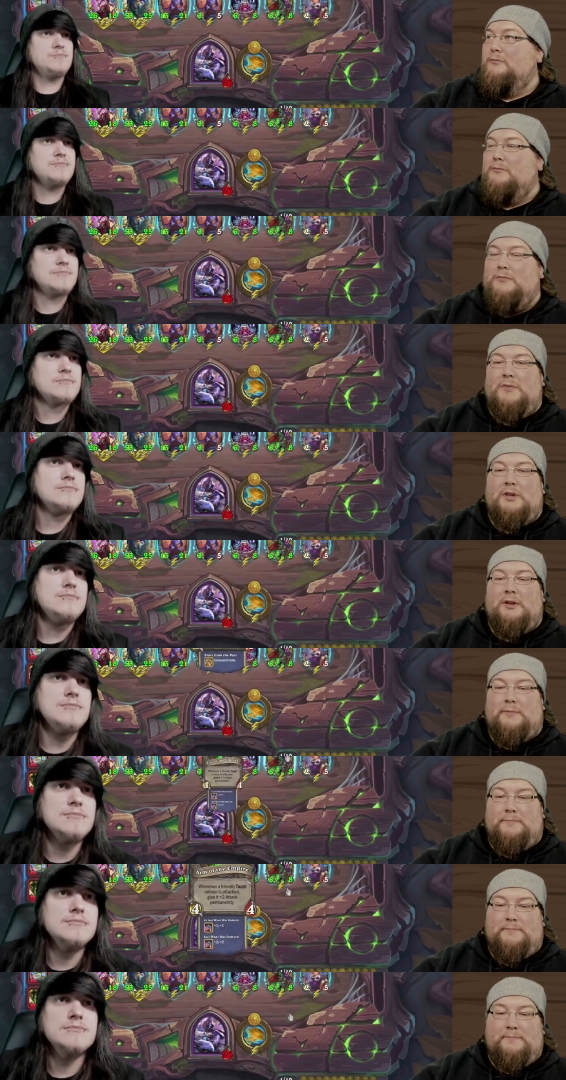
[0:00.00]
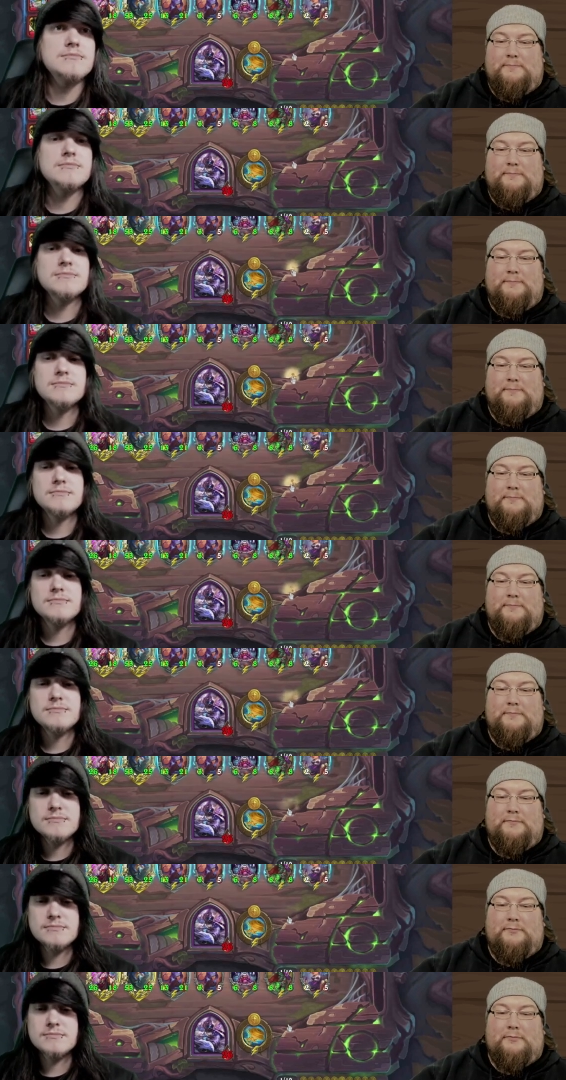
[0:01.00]

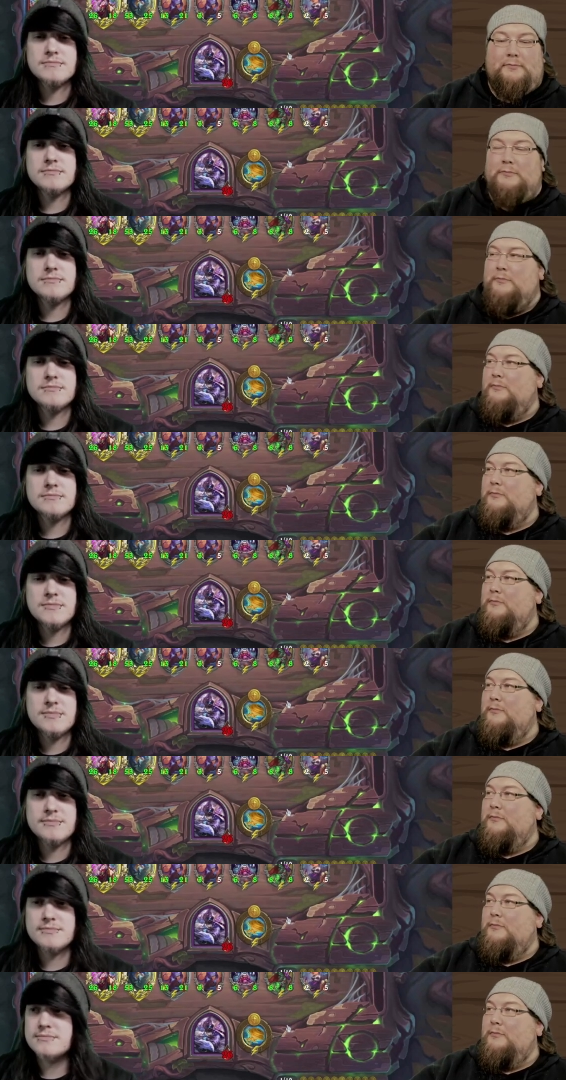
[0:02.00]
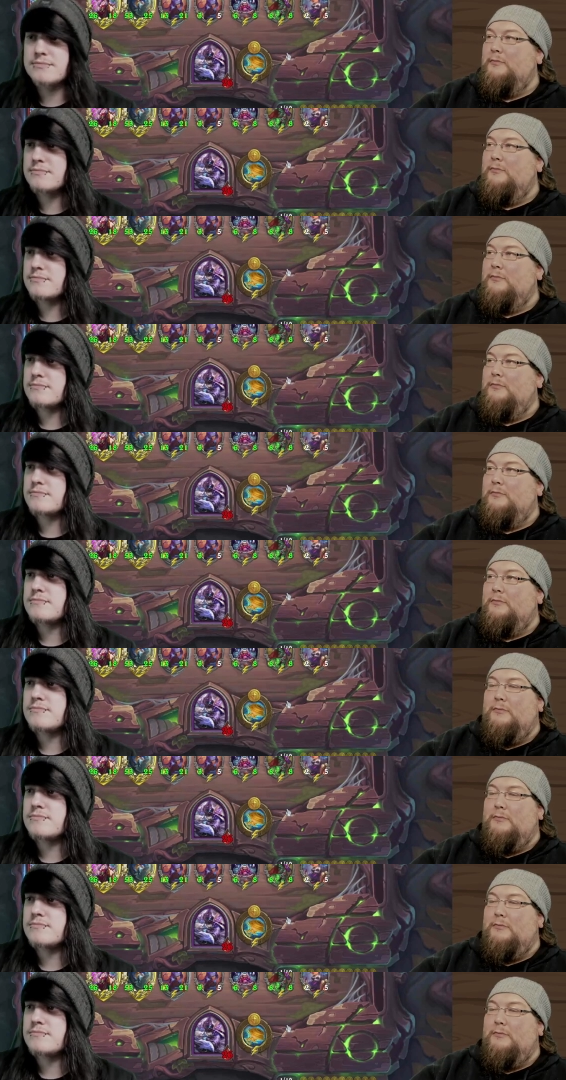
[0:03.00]
No one is speaking in this clip.